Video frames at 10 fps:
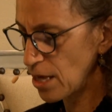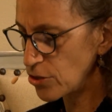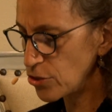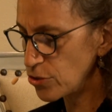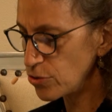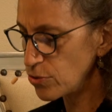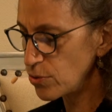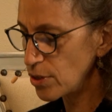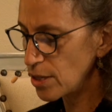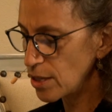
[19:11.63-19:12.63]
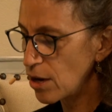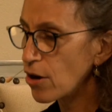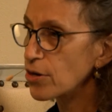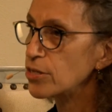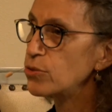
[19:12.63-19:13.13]
And you
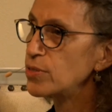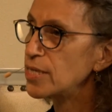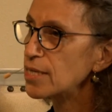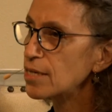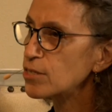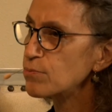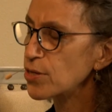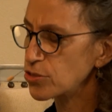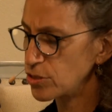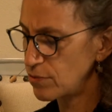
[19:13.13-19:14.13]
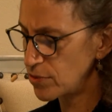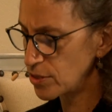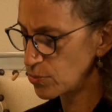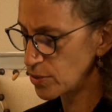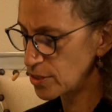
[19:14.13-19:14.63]
are a unique expression of
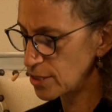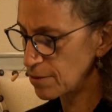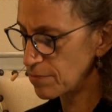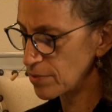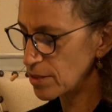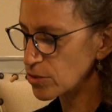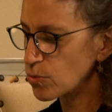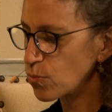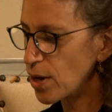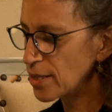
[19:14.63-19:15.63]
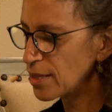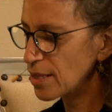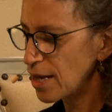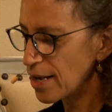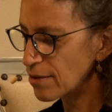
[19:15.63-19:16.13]
this wisdom, this
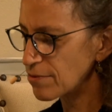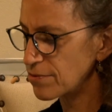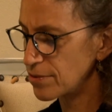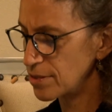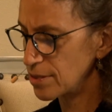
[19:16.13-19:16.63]
one life,